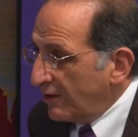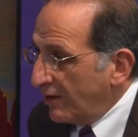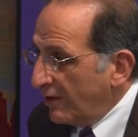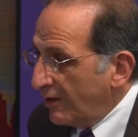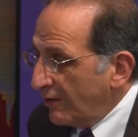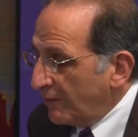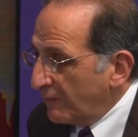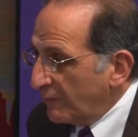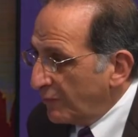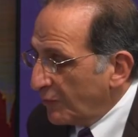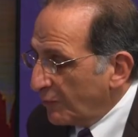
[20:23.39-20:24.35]

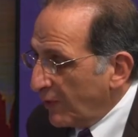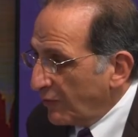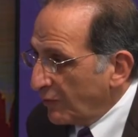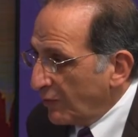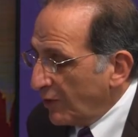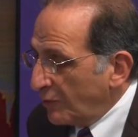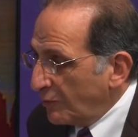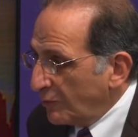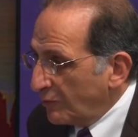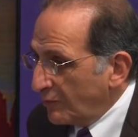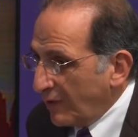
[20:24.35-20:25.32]
um, the rather un,
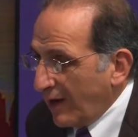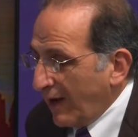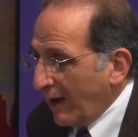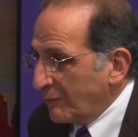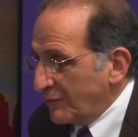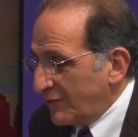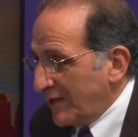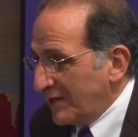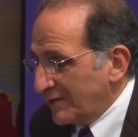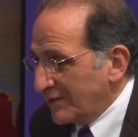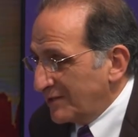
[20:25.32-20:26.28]
I, I, would
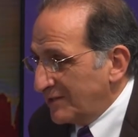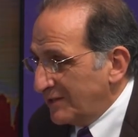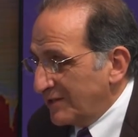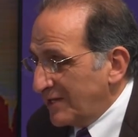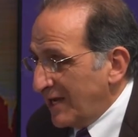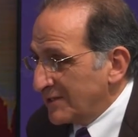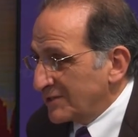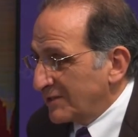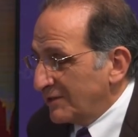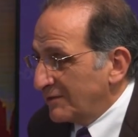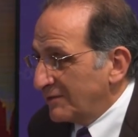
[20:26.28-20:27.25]
think that the task,
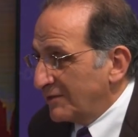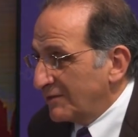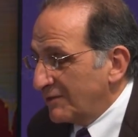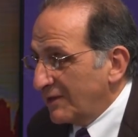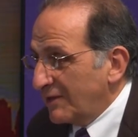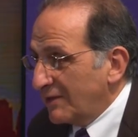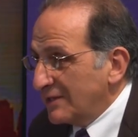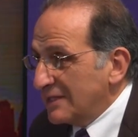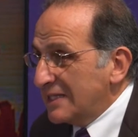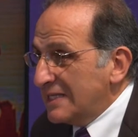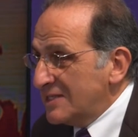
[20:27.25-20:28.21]
the, the, the, the
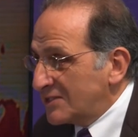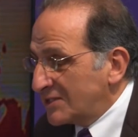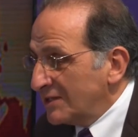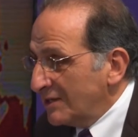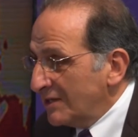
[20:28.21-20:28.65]
least